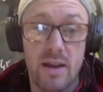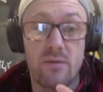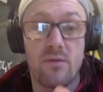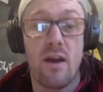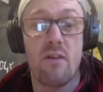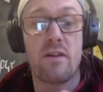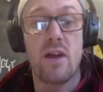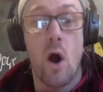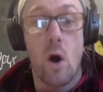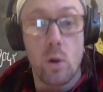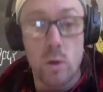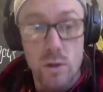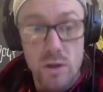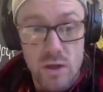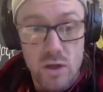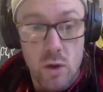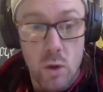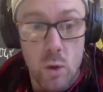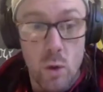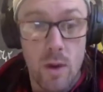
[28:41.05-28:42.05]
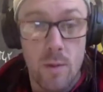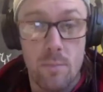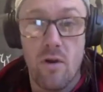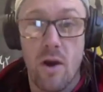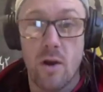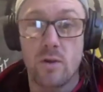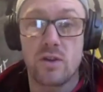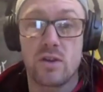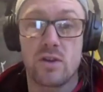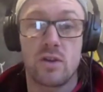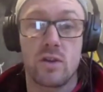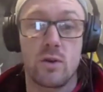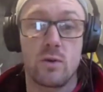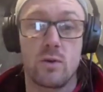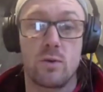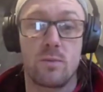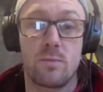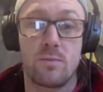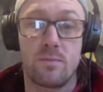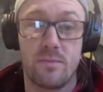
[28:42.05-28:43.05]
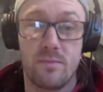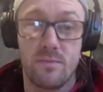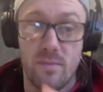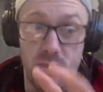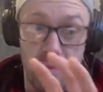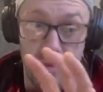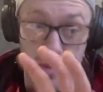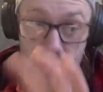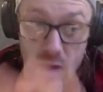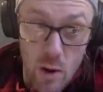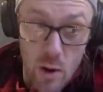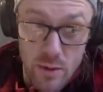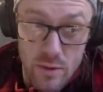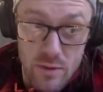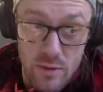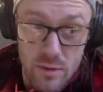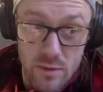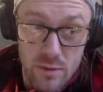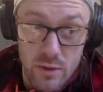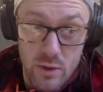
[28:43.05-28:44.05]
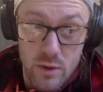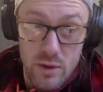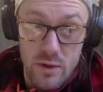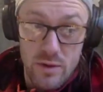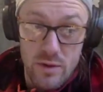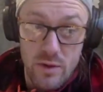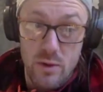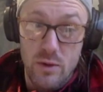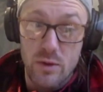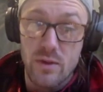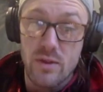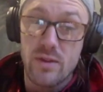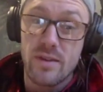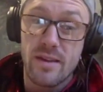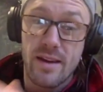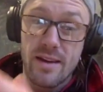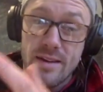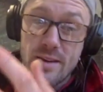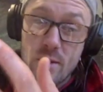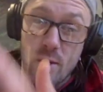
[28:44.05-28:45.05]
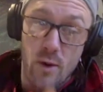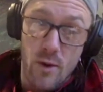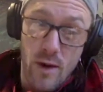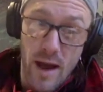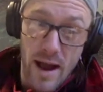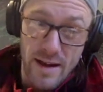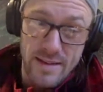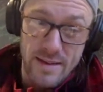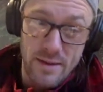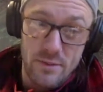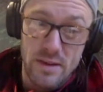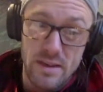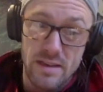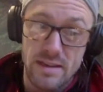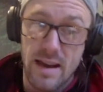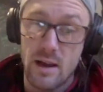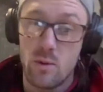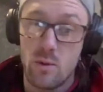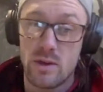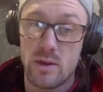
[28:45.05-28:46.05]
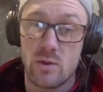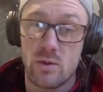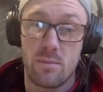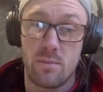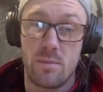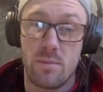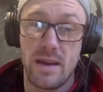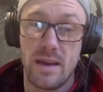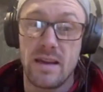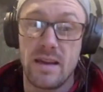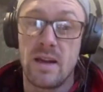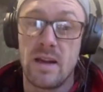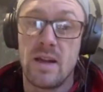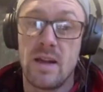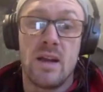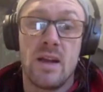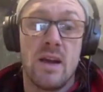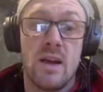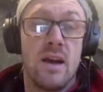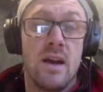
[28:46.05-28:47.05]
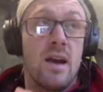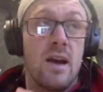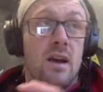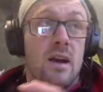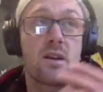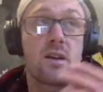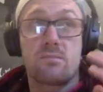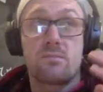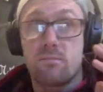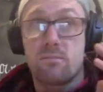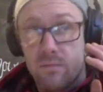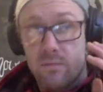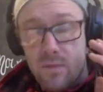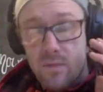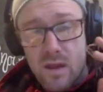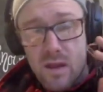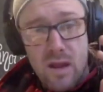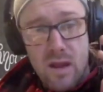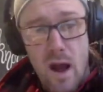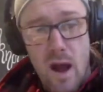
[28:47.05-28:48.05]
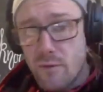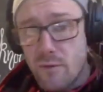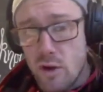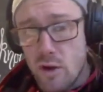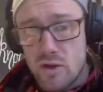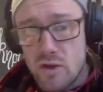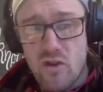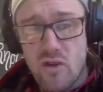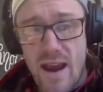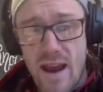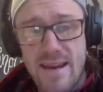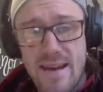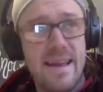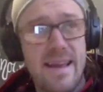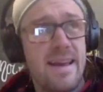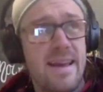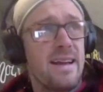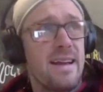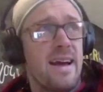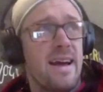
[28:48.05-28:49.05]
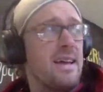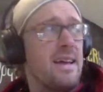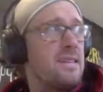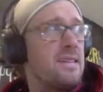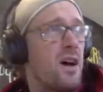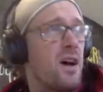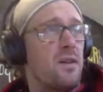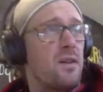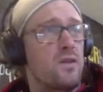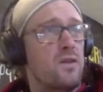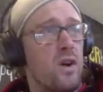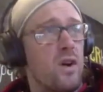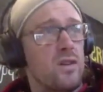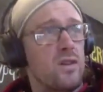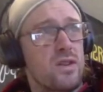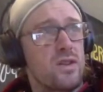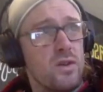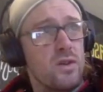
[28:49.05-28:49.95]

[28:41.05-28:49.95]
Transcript: very old school approach to going through your activities now, which would be, I've got training and I've got